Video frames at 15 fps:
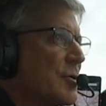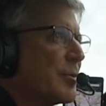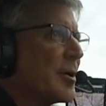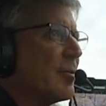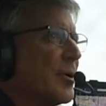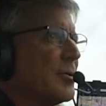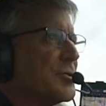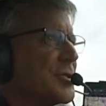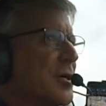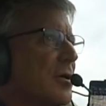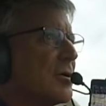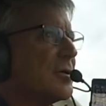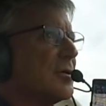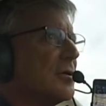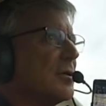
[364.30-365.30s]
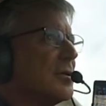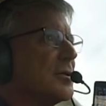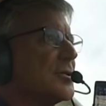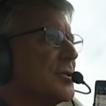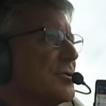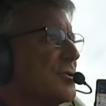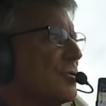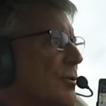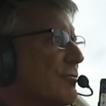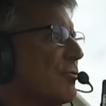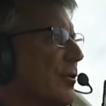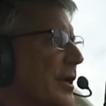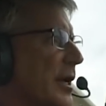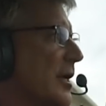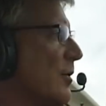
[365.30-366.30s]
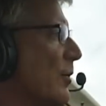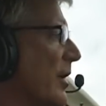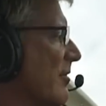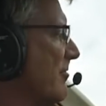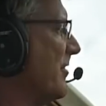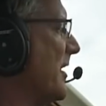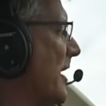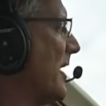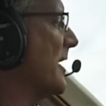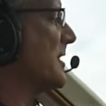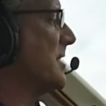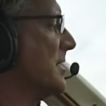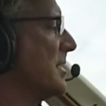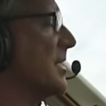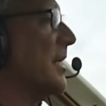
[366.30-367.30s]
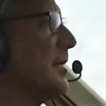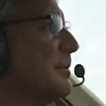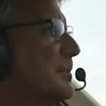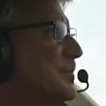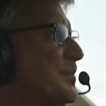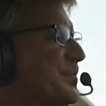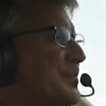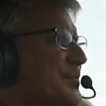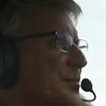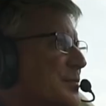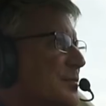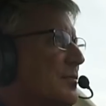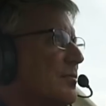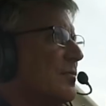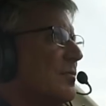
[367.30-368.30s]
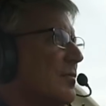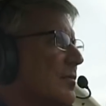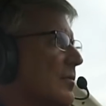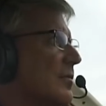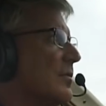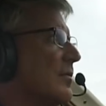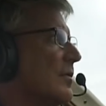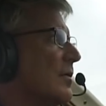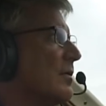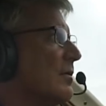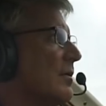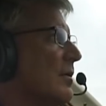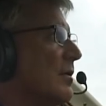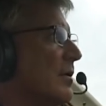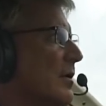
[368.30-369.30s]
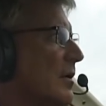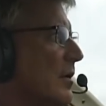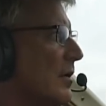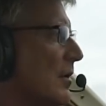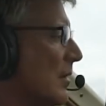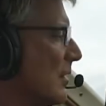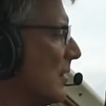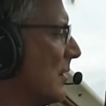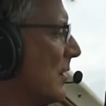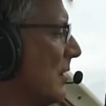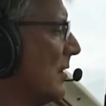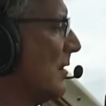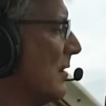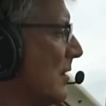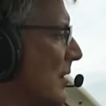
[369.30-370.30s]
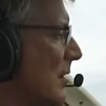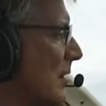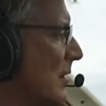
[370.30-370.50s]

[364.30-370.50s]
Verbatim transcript: Approach Cardinal 2213 Yankee, we have VKX in sight. 4 Yankee, change for advisory, frequency is